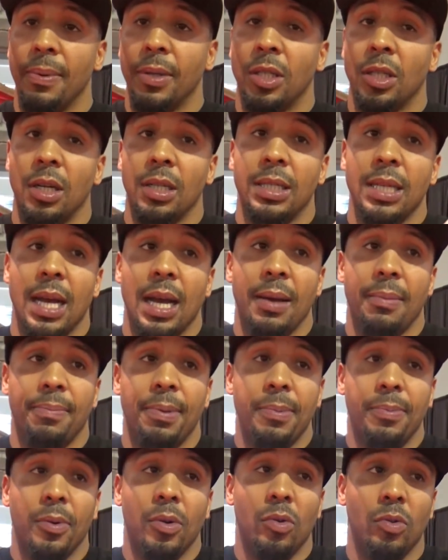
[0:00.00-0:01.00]
Up until the time
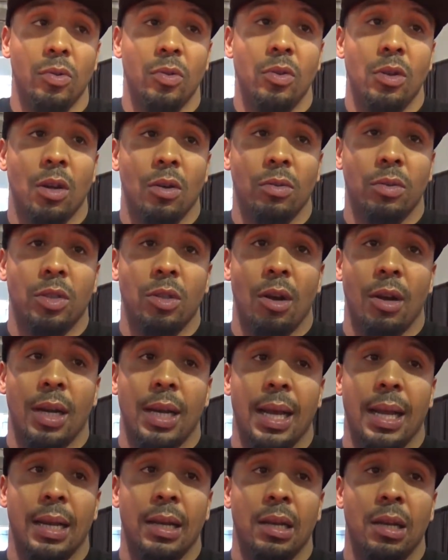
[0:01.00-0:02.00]
people, you know,
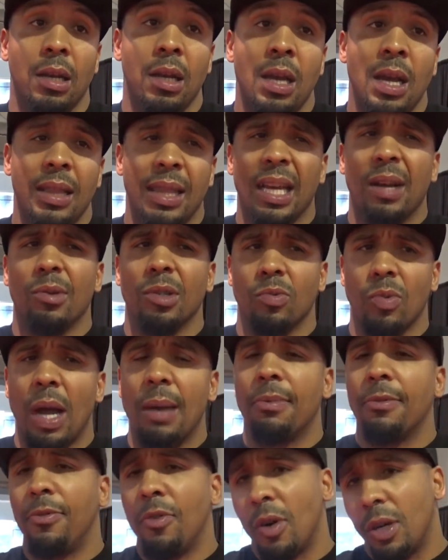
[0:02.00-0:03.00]
started kind of, I think it was
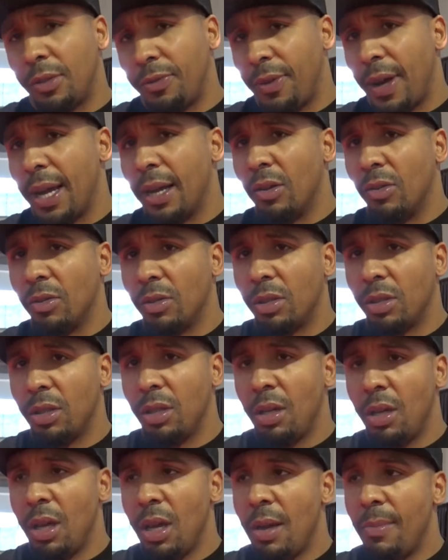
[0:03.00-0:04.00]
right before his finals.
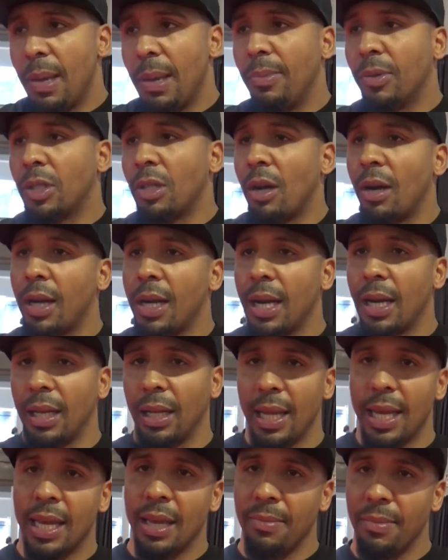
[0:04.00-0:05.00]
People started kind
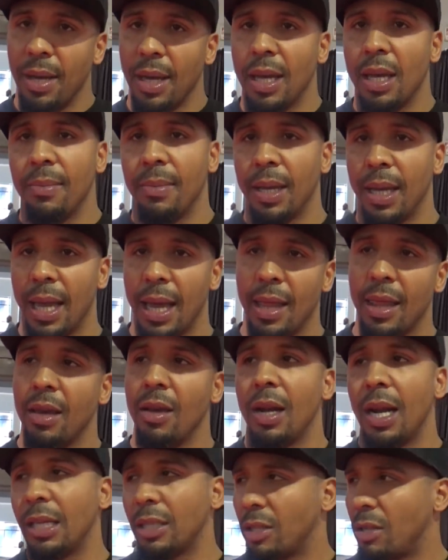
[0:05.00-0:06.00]
of linking me and him
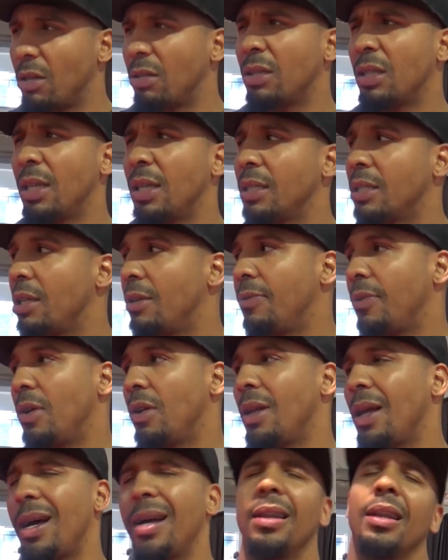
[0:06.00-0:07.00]
together, and I start seeing stuff
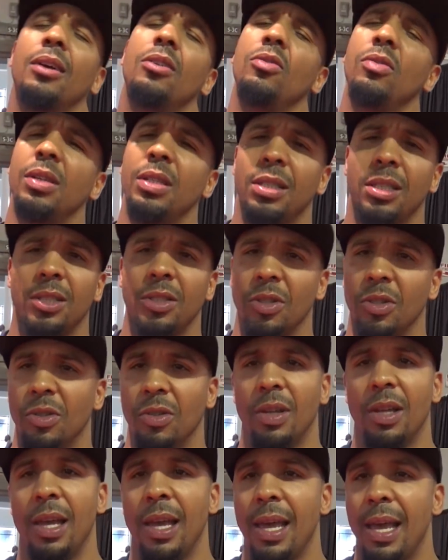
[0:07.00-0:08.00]
online like, who is this dude?